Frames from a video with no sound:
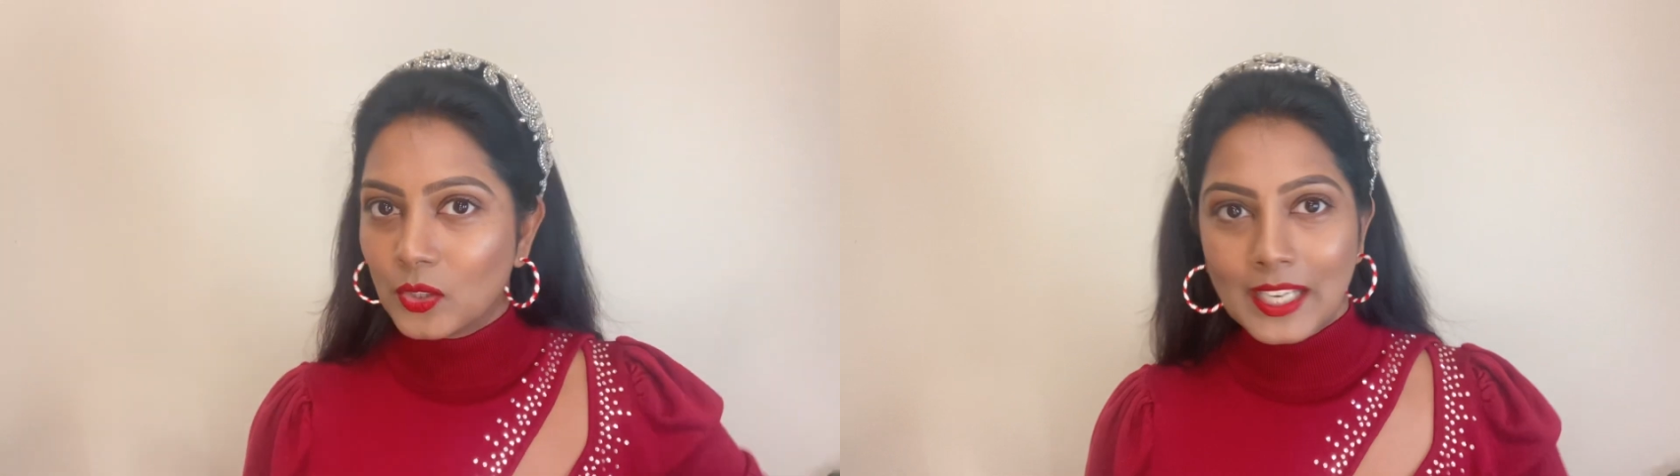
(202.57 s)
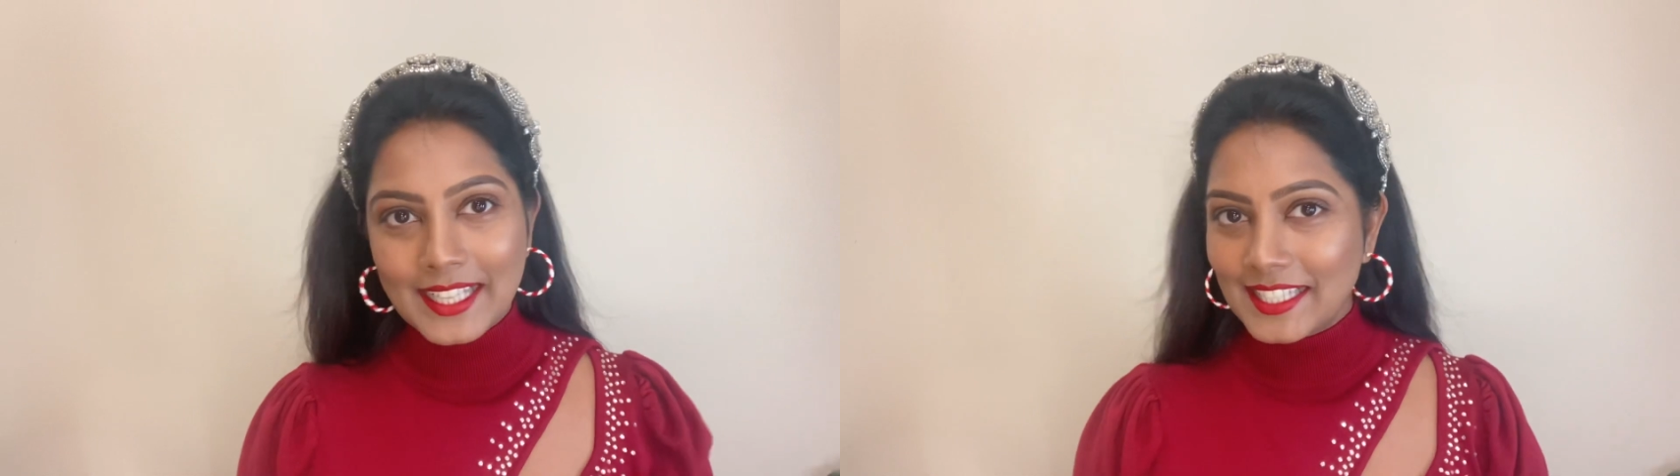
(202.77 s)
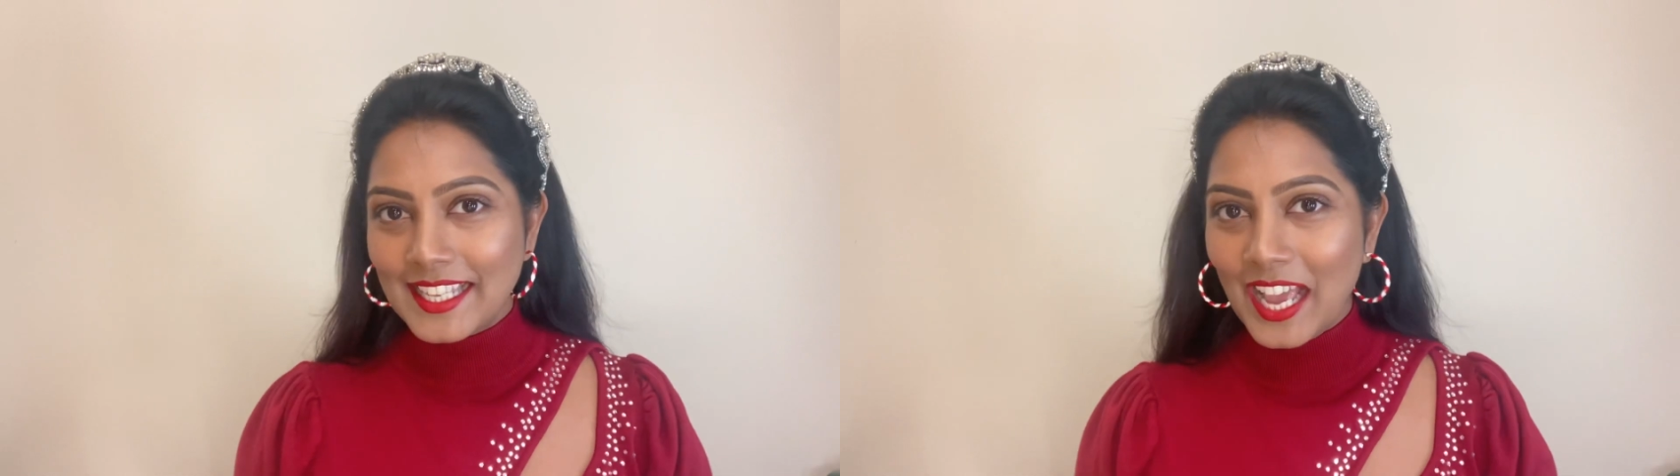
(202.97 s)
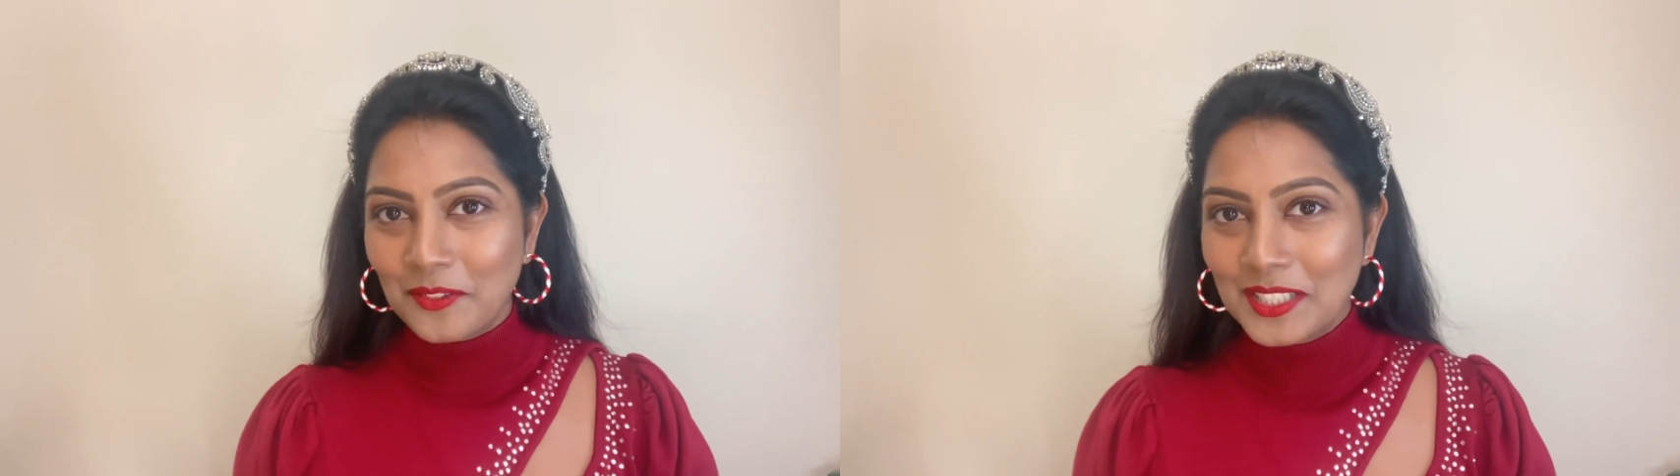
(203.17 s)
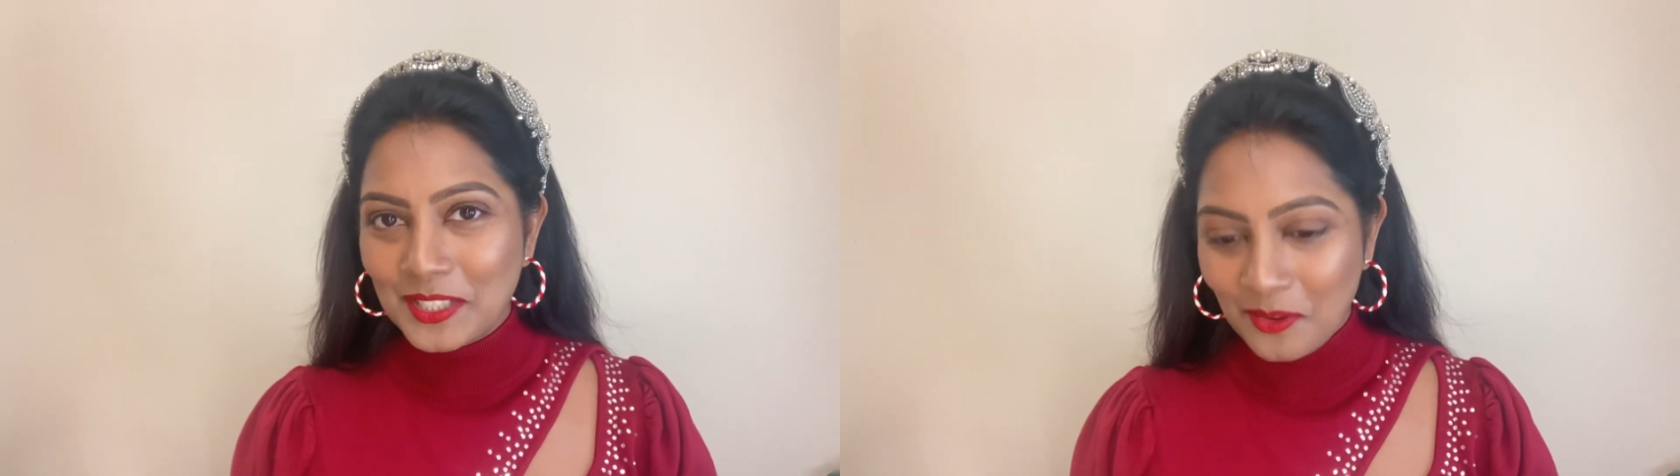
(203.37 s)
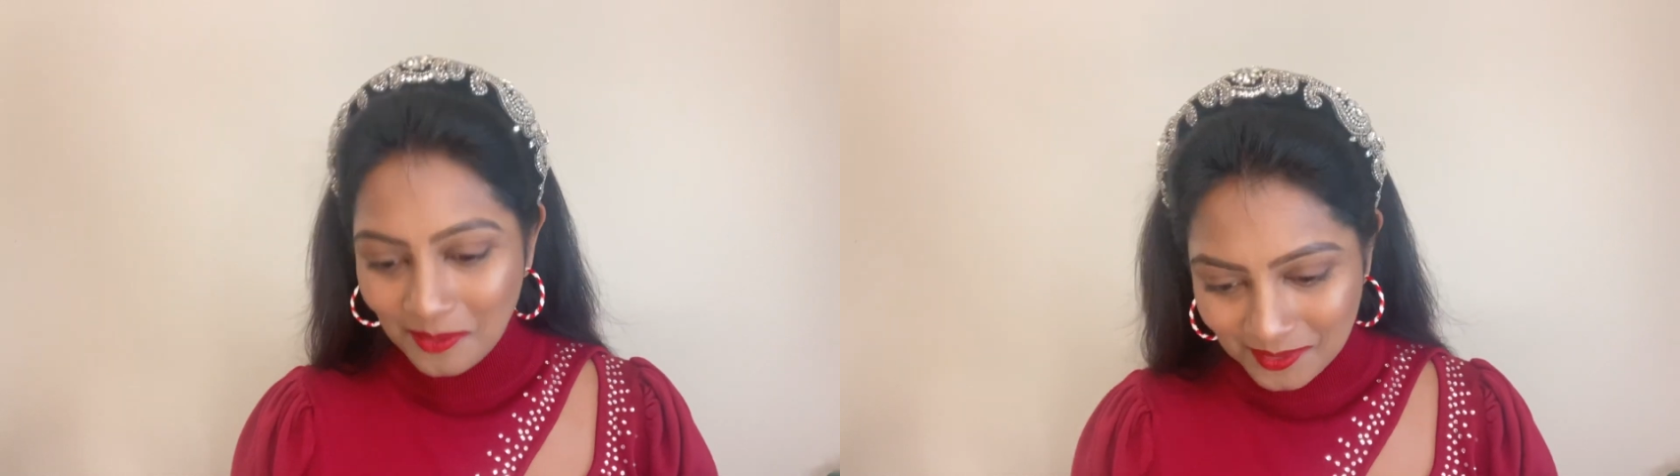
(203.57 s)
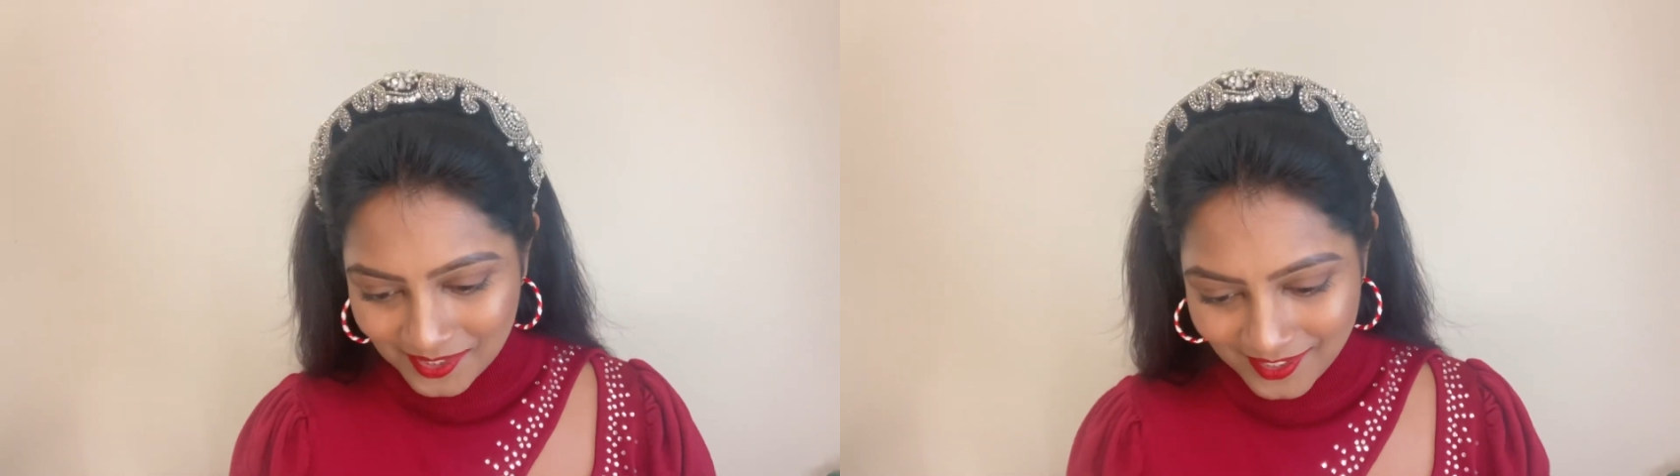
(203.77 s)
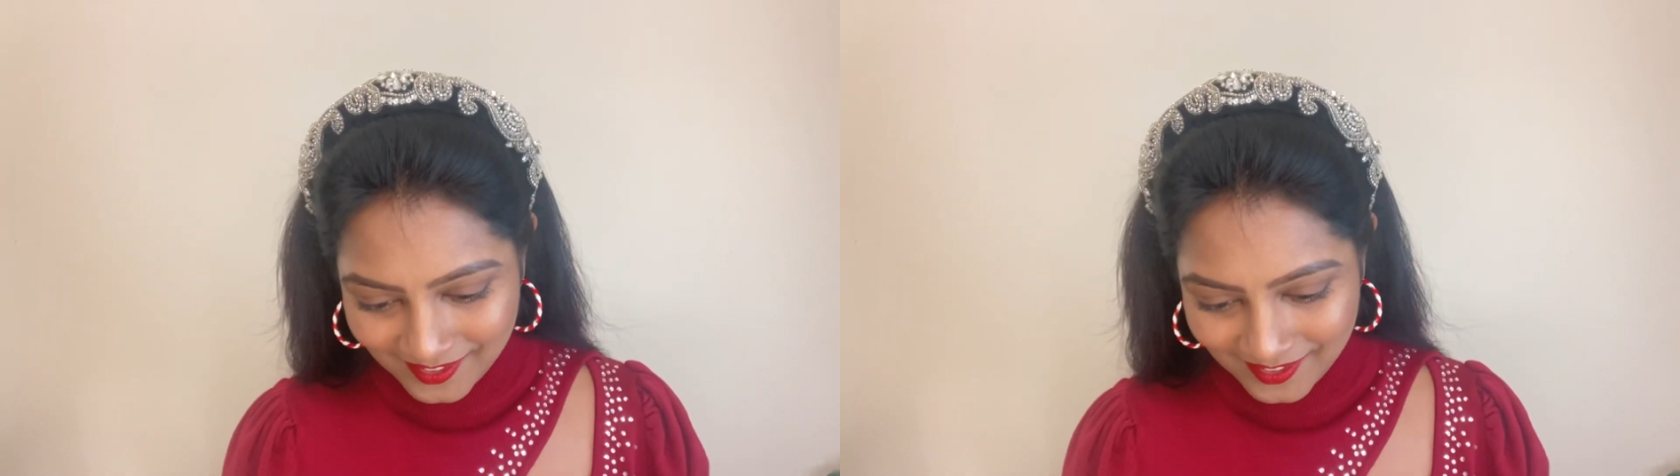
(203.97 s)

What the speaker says: let's see how it goes.